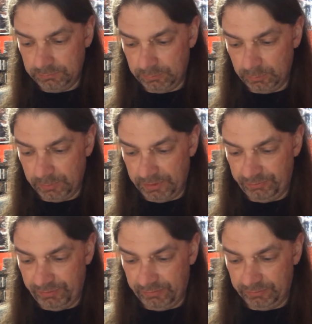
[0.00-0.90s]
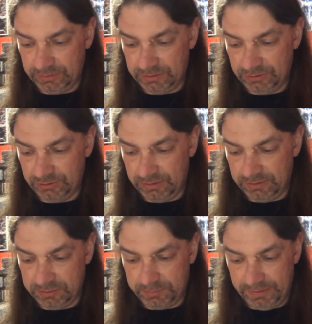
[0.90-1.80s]
were my favorites that stood
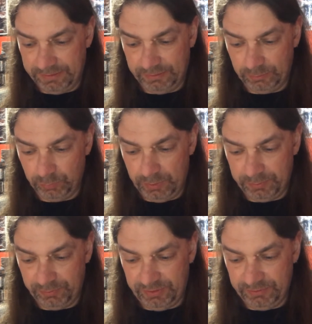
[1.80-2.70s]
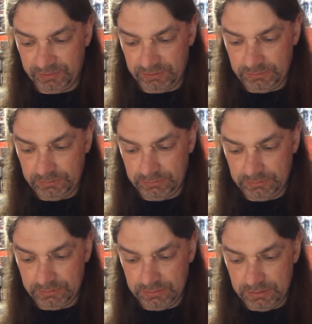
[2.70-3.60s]
out to me. I think Reap of Evil,
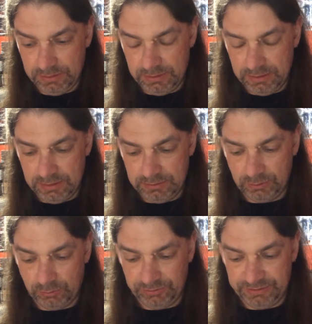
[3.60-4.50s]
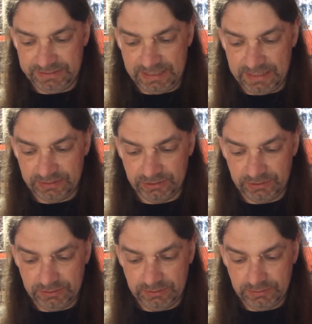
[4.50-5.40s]
Total
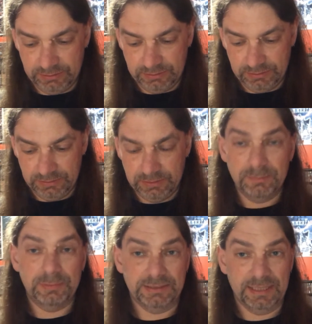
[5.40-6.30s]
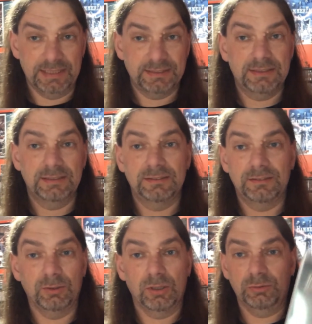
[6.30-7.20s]
Disaster, Possessed.
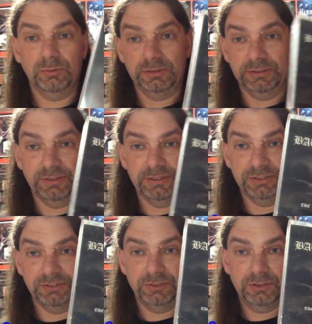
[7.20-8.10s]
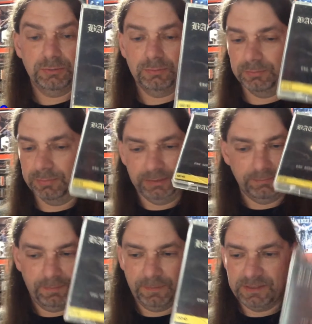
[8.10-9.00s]
They're all really great tunes, but
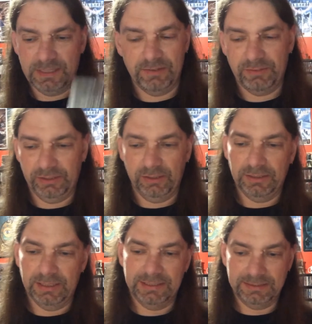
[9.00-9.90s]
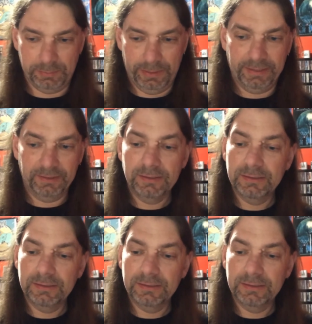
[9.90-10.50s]
say everything on that is a banger.